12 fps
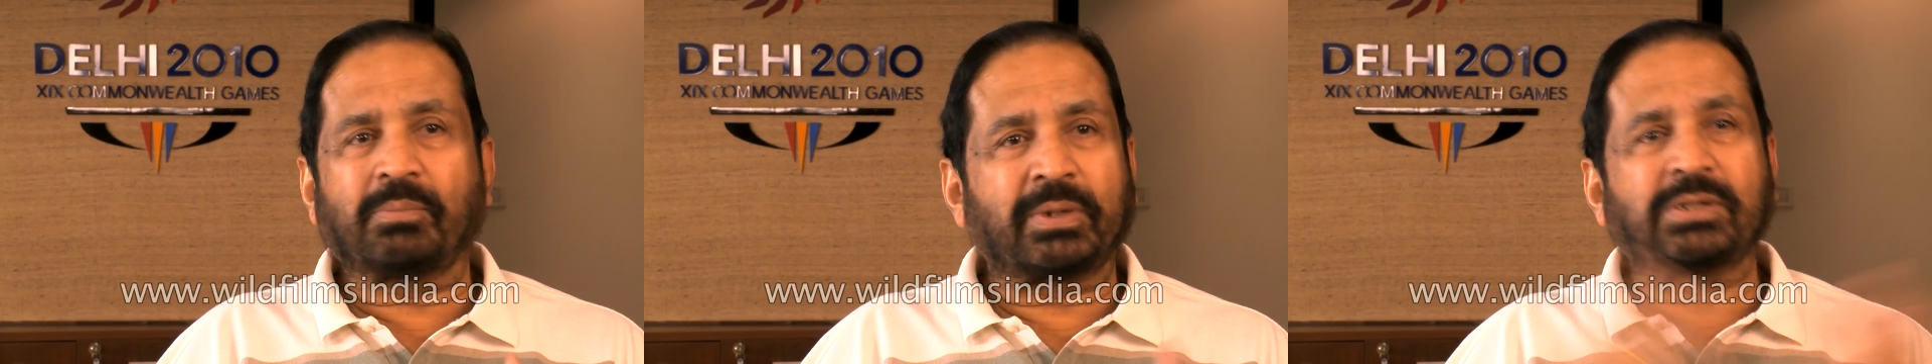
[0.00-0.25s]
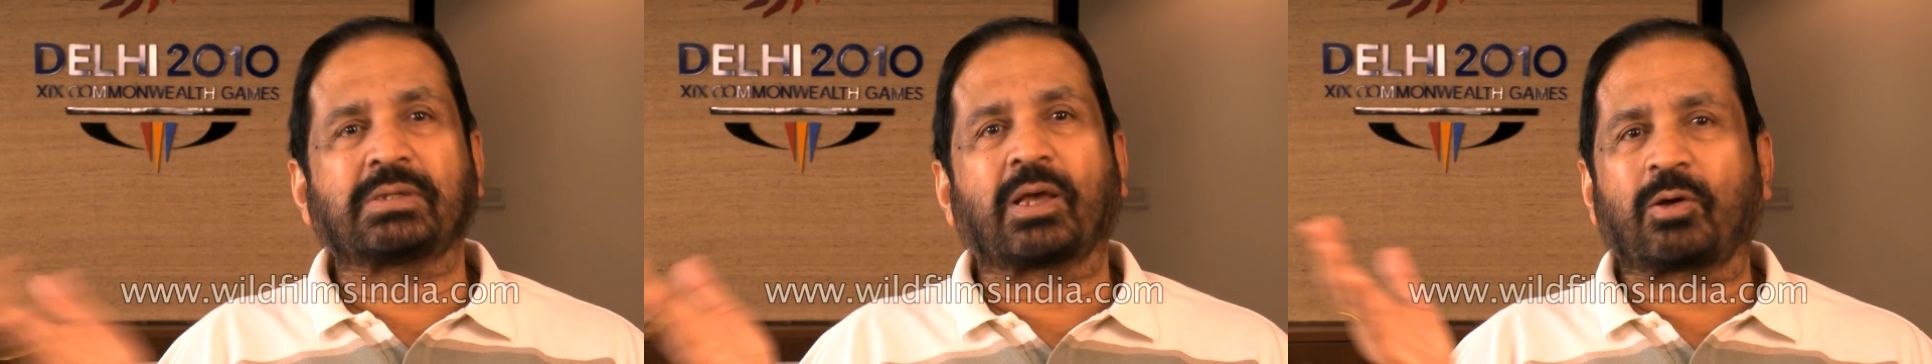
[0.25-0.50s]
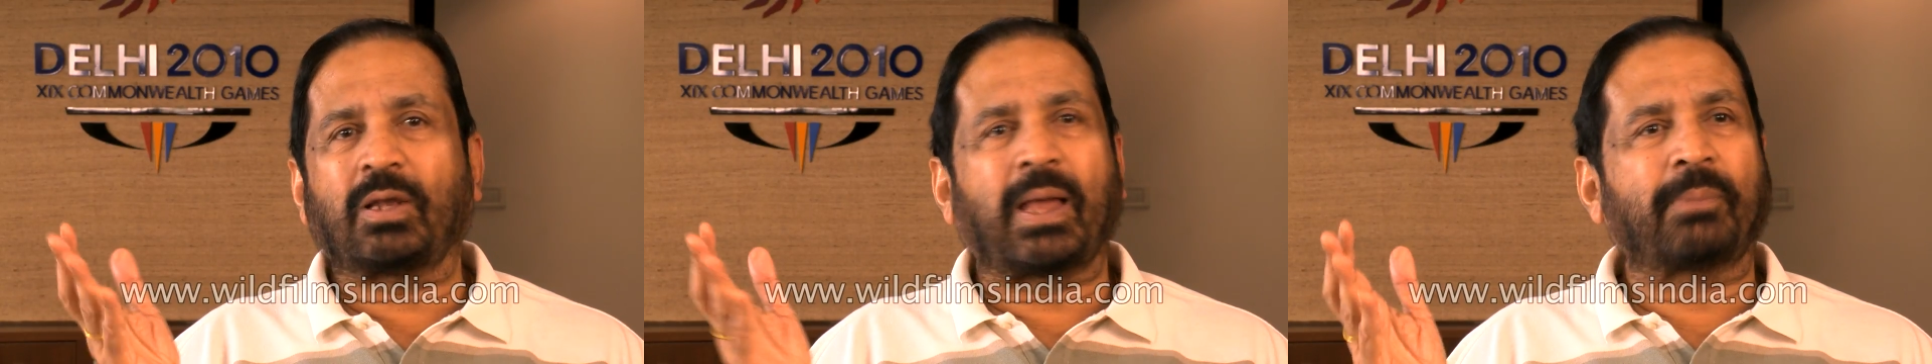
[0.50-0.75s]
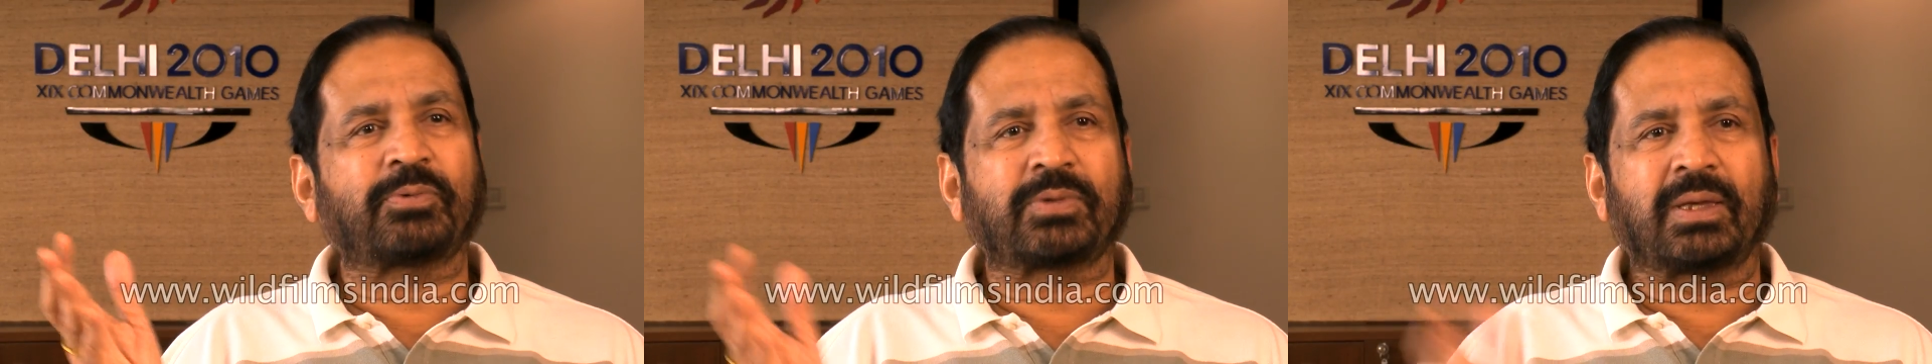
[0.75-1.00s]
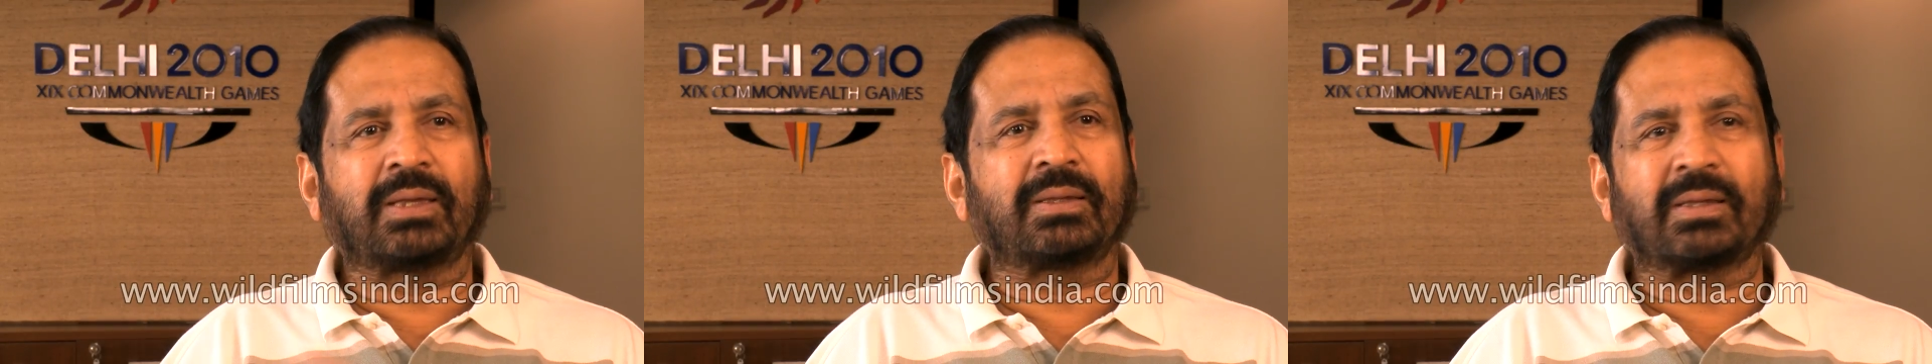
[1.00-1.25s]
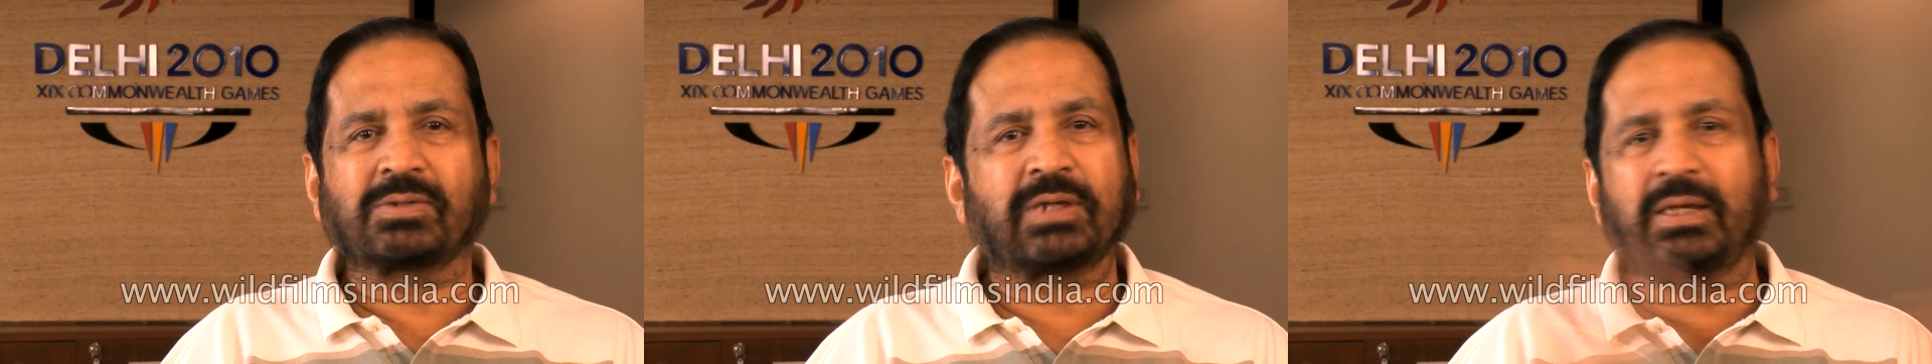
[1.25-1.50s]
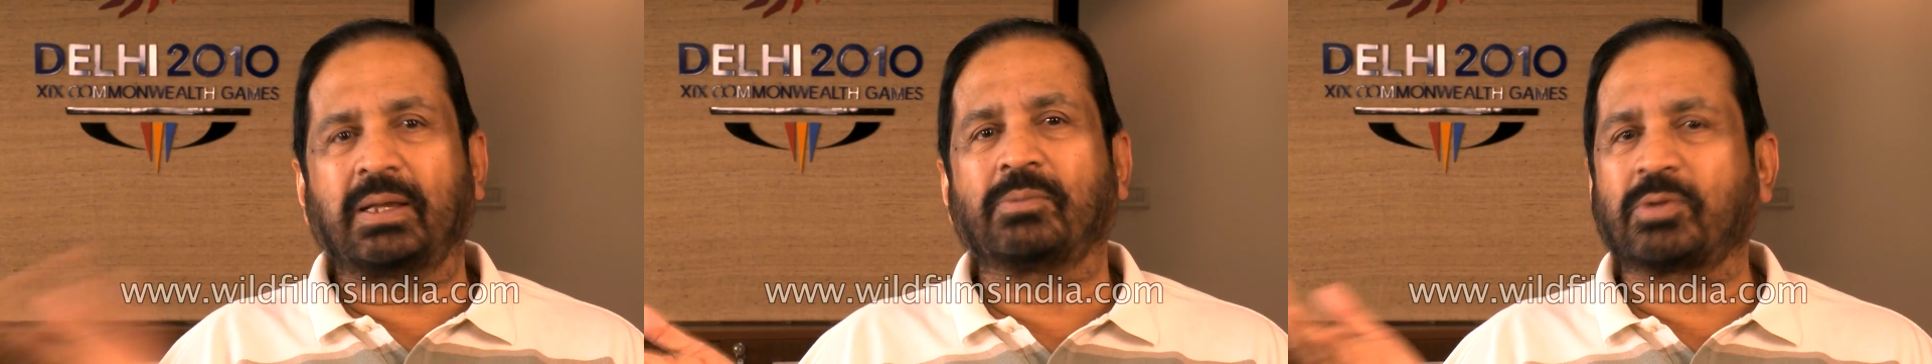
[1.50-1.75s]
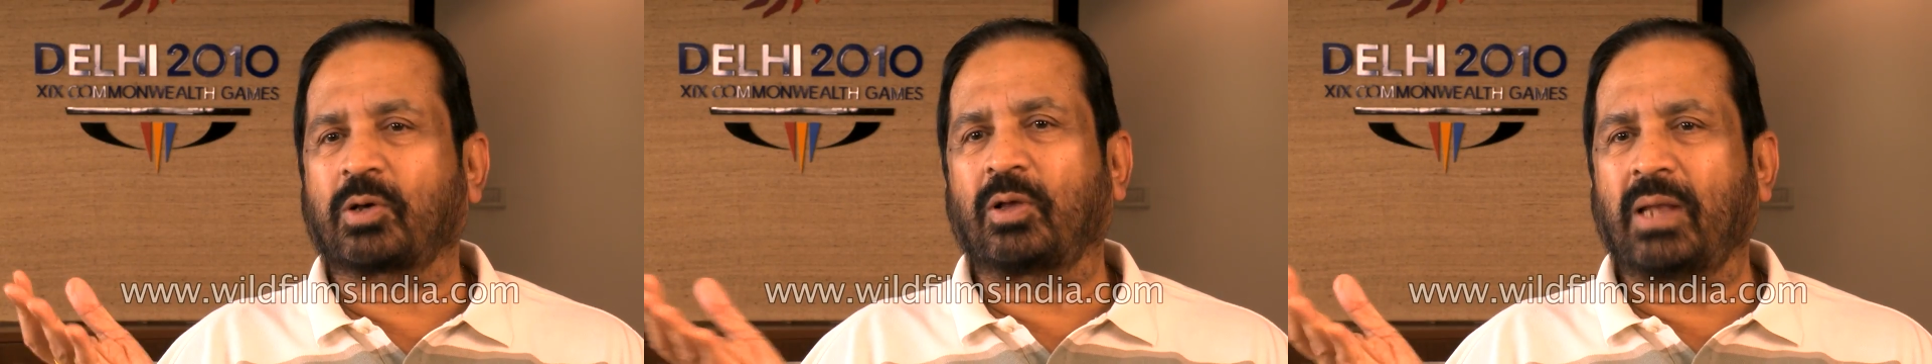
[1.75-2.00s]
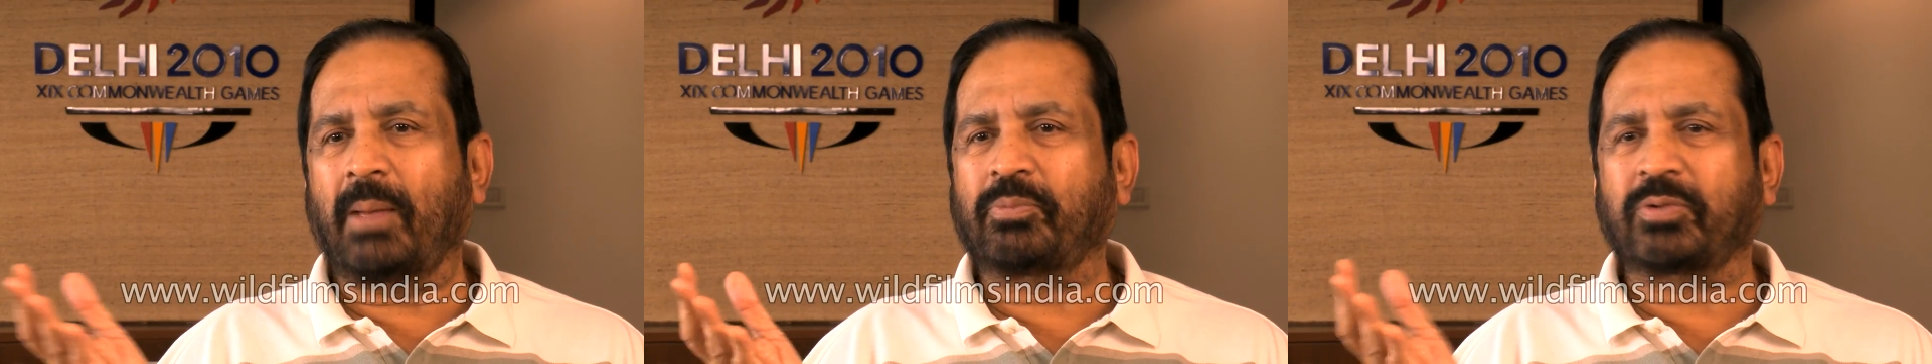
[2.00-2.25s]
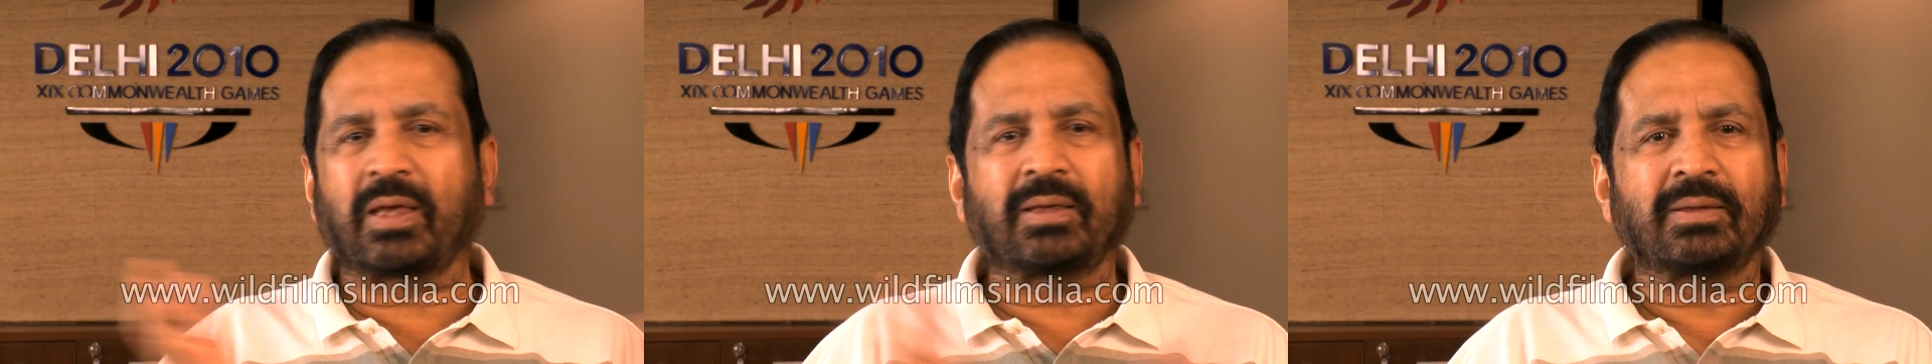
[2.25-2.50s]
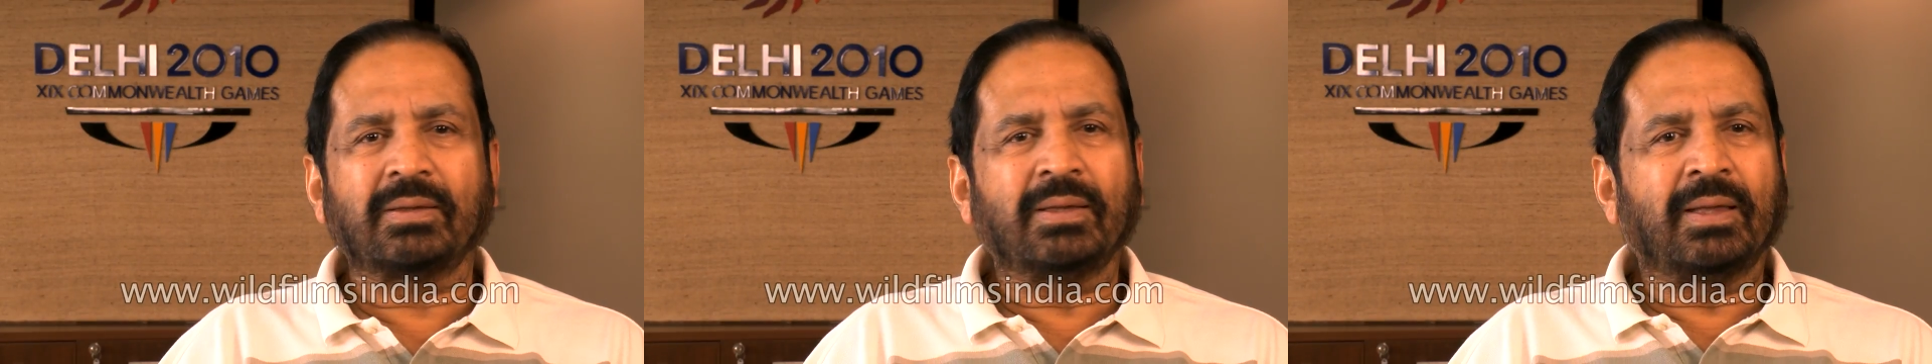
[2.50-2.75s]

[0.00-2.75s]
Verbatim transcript: bridges are collapsing, the stadiums are collapsing